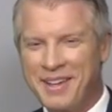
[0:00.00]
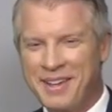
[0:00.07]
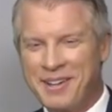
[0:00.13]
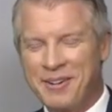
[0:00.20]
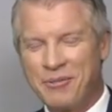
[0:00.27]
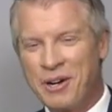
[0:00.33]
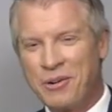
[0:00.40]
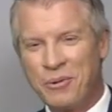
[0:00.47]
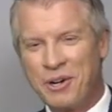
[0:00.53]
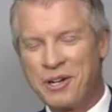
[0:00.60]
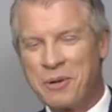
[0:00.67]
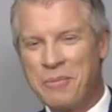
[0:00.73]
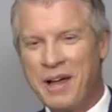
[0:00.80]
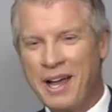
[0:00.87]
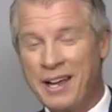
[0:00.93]
Well, welcome
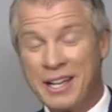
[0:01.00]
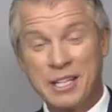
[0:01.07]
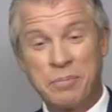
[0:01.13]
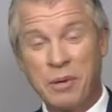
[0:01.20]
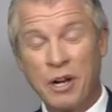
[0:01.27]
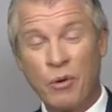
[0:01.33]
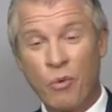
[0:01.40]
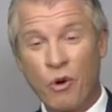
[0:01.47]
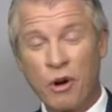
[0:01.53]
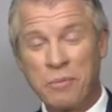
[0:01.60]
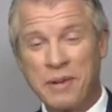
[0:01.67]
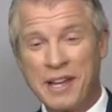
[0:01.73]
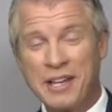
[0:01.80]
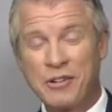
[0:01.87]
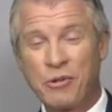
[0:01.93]
back. It's been a warm
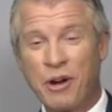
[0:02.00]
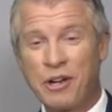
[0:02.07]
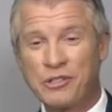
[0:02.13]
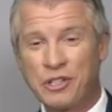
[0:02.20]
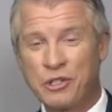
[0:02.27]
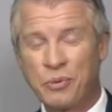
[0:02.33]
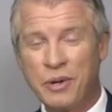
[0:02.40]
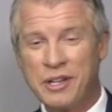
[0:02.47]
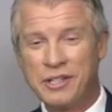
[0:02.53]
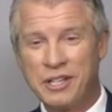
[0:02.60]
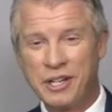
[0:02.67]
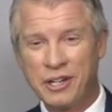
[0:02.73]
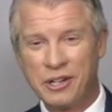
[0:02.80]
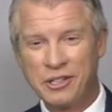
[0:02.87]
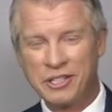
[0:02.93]
day across the Twin
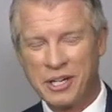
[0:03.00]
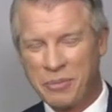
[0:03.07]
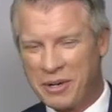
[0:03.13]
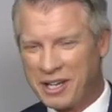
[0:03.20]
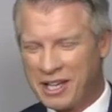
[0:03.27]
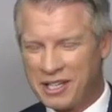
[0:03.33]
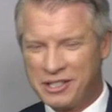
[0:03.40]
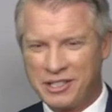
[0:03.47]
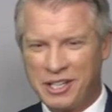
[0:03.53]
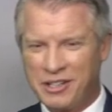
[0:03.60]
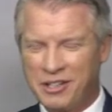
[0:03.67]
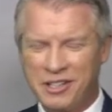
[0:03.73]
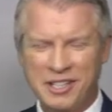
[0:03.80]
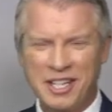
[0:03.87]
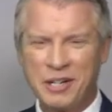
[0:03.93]
Tiers, and we continue
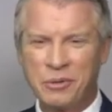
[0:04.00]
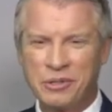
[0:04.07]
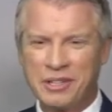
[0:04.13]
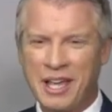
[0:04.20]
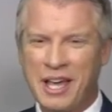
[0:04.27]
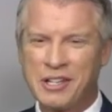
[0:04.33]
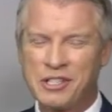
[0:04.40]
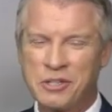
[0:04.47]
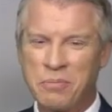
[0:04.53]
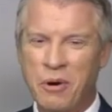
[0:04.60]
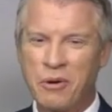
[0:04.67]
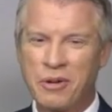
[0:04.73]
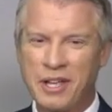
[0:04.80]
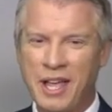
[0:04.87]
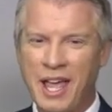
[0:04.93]
to deal with that
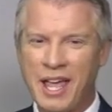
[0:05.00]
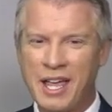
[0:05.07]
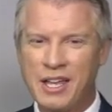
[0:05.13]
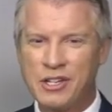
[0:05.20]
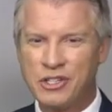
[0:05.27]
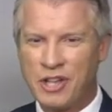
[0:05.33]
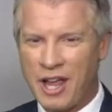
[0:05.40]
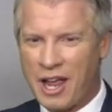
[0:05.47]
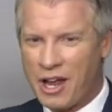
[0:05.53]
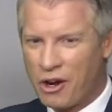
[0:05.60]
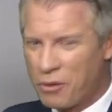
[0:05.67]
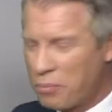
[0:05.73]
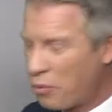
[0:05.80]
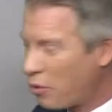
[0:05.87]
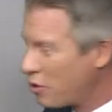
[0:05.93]
smoky haze.
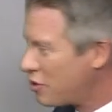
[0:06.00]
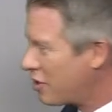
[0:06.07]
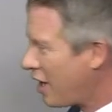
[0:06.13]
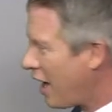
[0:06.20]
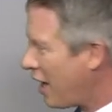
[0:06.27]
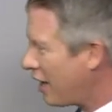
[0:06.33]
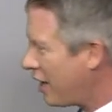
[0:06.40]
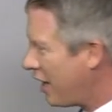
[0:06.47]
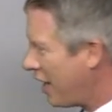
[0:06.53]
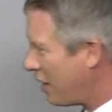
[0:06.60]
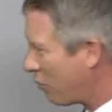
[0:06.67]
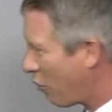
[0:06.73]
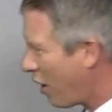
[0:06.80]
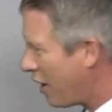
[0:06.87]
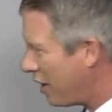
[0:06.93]
Airport Skycam
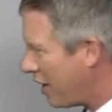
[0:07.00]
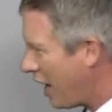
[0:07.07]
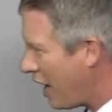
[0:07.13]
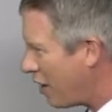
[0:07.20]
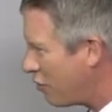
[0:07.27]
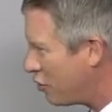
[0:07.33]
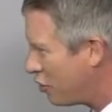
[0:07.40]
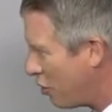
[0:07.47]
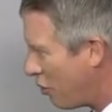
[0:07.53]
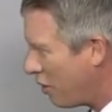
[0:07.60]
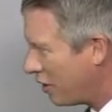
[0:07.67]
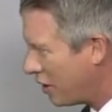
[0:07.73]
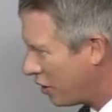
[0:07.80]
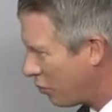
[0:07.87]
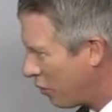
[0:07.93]
right now
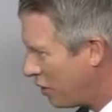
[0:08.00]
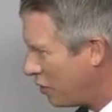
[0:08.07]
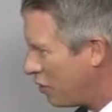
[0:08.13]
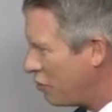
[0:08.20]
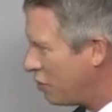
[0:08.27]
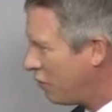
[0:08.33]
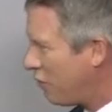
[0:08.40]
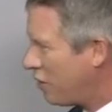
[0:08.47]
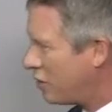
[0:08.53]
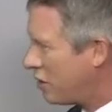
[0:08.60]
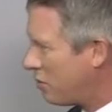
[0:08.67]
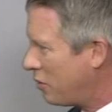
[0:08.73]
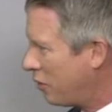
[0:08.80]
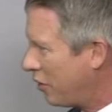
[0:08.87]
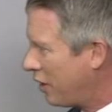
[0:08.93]
showing the reduced
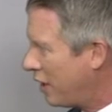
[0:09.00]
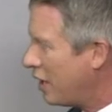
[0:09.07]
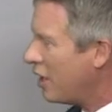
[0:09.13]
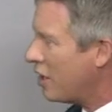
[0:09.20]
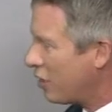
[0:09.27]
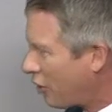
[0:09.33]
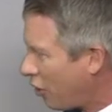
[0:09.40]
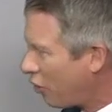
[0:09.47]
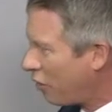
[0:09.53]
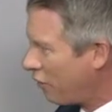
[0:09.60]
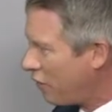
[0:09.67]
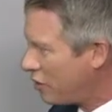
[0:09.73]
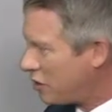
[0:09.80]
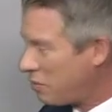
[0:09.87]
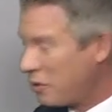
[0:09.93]
visibility, current
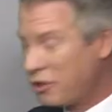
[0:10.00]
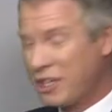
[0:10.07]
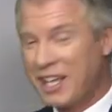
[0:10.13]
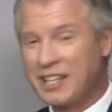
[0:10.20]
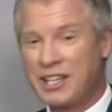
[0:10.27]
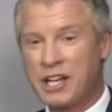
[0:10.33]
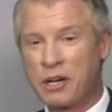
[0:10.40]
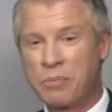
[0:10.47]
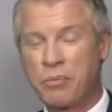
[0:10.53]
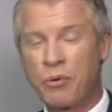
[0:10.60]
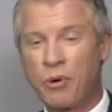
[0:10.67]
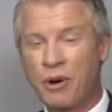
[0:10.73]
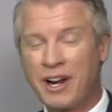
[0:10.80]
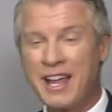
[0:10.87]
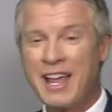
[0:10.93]
visibility at the
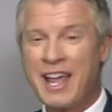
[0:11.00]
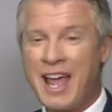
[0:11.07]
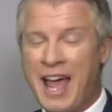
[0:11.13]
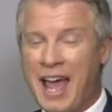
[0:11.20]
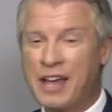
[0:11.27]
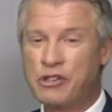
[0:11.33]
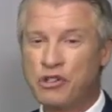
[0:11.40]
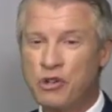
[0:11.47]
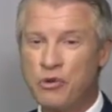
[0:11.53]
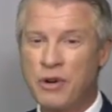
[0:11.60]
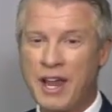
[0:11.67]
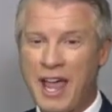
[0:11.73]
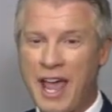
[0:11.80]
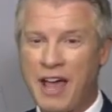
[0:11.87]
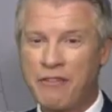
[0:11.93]
airport at two and a
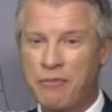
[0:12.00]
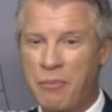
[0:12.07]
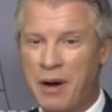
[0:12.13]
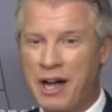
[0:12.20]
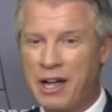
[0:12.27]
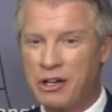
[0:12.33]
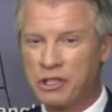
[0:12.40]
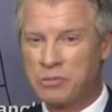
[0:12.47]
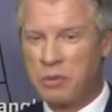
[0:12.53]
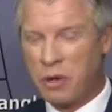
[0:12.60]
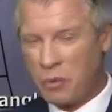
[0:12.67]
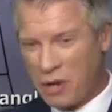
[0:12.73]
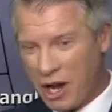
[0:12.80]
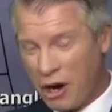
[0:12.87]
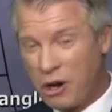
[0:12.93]
half miles, but
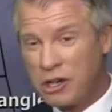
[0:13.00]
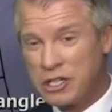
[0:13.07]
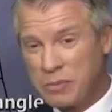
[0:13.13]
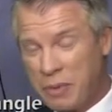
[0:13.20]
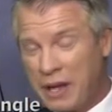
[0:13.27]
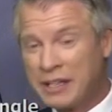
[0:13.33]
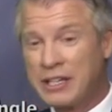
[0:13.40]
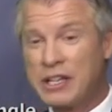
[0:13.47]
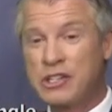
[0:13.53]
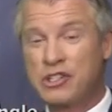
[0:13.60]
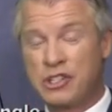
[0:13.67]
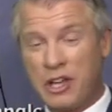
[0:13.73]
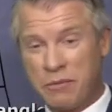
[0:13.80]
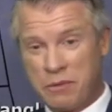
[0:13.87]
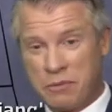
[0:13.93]
we are expecting
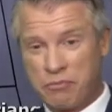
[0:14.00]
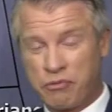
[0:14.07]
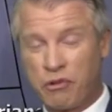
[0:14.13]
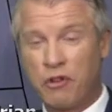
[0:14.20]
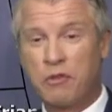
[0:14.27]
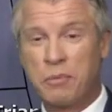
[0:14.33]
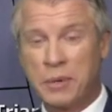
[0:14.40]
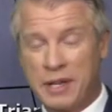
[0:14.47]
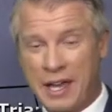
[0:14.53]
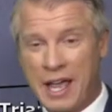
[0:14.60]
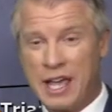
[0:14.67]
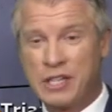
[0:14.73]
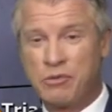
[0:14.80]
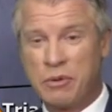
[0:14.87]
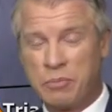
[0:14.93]
some improvement
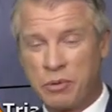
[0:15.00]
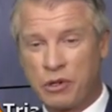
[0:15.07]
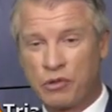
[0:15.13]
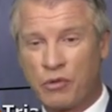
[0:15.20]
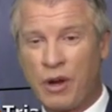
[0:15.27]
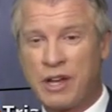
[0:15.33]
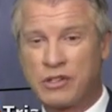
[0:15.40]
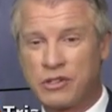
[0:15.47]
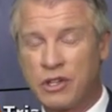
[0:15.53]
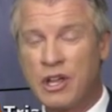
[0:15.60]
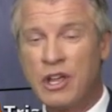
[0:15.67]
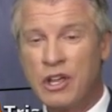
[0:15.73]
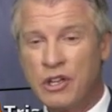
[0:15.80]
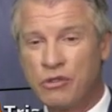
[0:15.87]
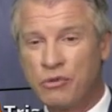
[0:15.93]
as we progress
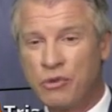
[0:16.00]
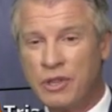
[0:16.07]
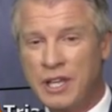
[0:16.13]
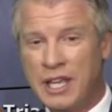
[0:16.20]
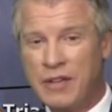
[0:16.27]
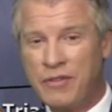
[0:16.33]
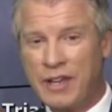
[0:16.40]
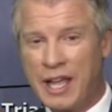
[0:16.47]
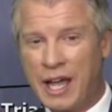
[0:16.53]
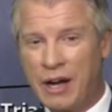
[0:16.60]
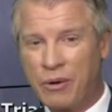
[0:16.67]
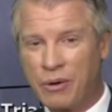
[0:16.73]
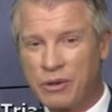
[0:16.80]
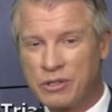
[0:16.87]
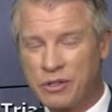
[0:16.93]
through the evening
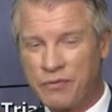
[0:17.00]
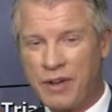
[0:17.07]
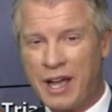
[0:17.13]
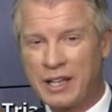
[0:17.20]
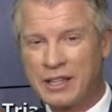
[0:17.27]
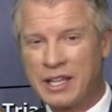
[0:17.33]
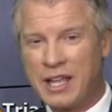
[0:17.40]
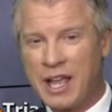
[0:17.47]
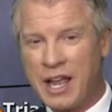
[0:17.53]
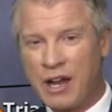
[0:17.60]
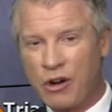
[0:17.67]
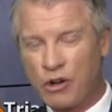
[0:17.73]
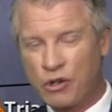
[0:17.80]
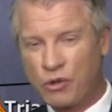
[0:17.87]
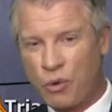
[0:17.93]
hours. In fact, the
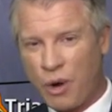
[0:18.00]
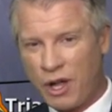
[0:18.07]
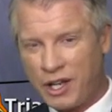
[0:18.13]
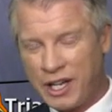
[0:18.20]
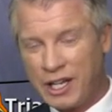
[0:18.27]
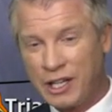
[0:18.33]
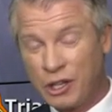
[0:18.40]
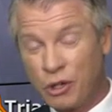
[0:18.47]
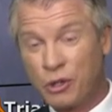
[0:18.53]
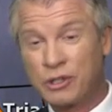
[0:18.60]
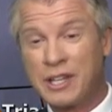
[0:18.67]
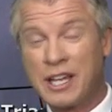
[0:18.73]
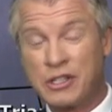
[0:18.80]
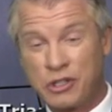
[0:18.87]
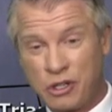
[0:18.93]
air quality alert
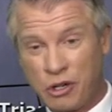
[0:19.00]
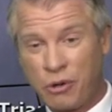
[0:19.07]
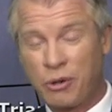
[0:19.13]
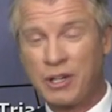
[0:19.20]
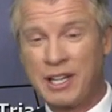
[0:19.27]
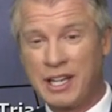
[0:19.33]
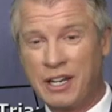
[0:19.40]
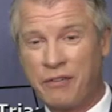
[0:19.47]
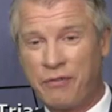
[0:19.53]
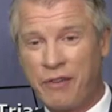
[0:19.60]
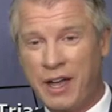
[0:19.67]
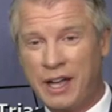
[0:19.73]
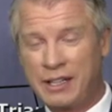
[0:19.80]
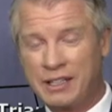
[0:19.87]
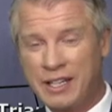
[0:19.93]
that's currently in
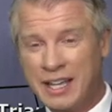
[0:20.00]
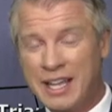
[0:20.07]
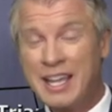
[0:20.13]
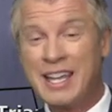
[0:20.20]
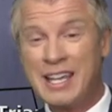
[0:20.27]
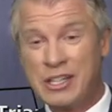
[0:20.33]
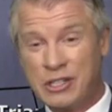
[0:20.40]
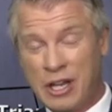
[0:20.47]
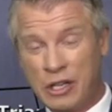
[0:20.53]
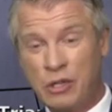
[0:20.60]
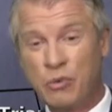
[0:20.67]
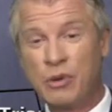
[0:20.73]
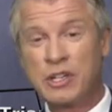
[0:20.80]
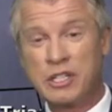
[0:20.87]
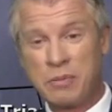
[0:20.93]
effect is set to
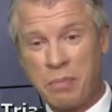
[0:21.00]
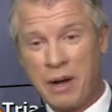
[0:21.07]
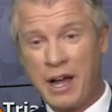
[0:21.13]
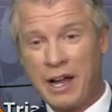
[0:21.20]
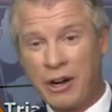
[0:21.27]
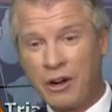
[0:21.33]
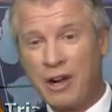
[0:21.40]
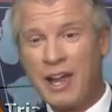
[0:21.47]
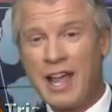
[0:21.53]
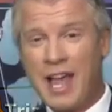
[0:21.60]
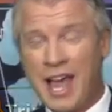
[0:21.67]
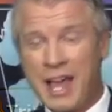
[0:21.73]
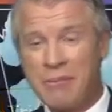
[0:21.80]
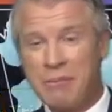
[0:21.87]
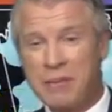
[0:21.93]
expire
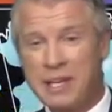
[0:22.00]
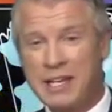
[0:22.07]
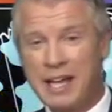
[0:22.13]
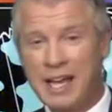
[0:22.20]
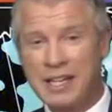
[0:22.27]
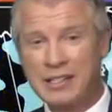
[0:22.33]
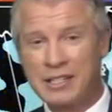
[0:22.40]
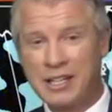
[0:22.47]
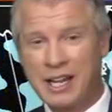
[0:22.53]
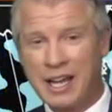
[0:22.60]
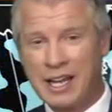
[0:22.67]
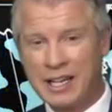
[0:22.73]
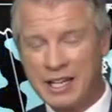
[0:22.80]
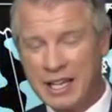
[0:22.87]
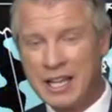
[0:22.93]
at midnight tonight.